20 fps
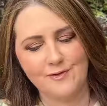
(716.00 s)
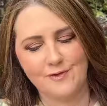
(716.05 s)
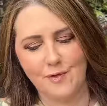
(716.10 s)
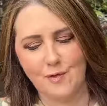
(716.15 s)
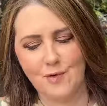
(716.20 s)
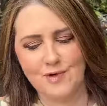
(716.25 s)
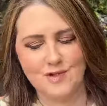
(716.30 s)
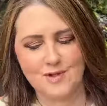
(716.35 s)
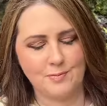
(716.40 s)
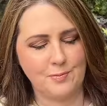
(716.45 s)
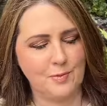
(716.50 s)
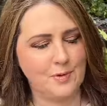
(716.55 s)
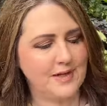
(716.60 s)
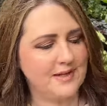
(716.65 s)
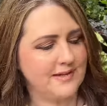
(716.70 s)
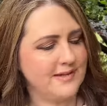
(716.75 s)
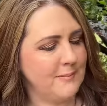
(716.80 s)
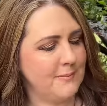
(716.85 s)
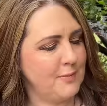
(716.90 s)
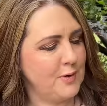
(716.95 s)
forward to putting
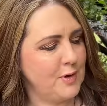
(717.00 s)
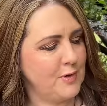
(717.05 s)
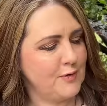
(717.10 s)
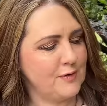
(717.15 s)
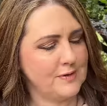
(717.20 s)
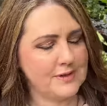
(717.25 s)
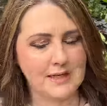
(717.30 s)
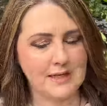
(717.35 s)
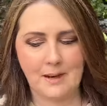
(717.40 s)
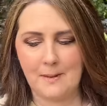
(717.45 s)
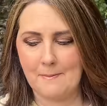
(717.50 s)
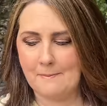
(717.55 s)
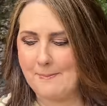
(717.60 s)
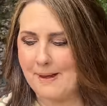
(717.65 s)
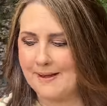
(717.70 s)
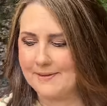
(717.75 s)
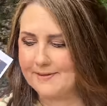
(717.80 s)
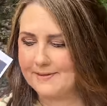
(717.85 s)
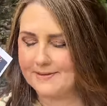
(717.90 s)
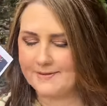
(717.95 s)
some beautiful little
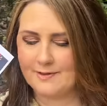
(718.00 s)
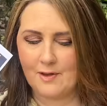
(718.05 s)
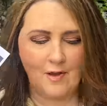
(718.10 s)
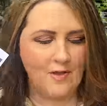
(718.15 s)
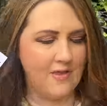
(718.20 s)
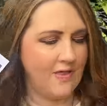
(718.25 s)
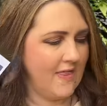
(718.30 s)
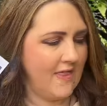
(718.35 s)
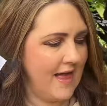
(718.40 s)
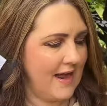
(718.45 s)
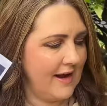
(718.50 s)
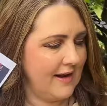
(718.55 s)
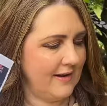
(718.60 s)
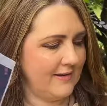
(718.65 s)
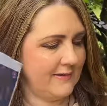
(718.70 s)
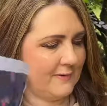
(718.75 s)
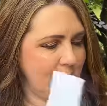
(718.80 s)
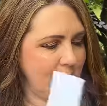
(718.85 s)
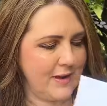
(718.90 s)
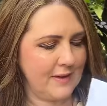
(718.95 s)
buttons on that
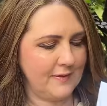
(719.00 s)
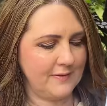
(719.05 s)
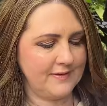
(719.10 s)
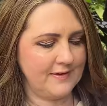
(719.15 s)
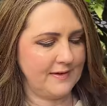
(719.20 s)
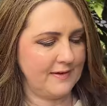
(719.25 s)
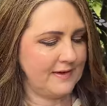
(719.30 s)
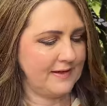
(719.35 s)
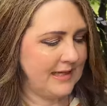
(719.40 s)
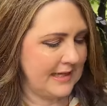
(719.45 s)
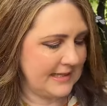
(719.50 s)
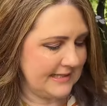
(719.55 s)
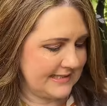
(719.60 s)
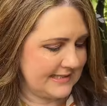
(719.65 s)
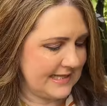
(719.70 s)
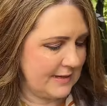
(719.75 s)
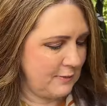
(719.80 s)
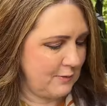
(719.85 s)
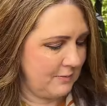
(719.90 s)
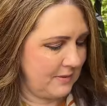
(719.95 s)
as well. So yes,
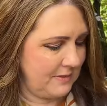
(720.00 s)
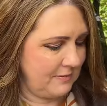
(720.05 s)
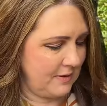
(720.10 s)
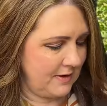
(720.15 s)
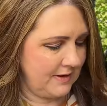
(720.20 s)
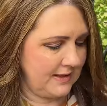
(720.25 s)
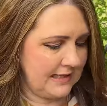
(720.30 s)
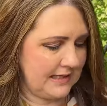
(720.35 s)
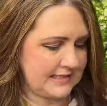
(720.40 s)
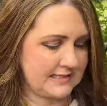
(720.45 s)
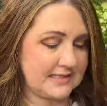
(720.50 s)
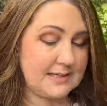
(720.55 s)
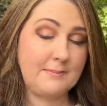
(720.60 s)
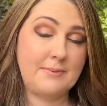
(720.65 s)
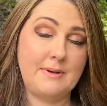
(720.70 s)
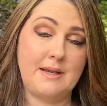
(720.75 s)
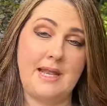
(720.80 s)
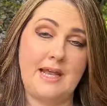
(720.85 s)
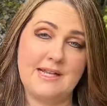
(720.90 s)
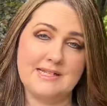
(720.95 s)
that will be my next
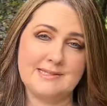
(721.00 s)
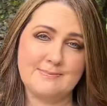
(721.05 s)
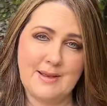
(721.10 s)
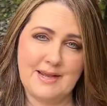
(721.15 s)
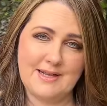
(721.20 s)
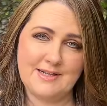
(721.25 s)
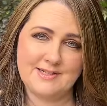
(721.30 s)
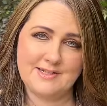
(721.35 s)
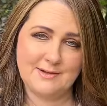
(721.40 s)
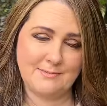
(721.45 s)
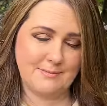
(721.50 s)
blouse pattern to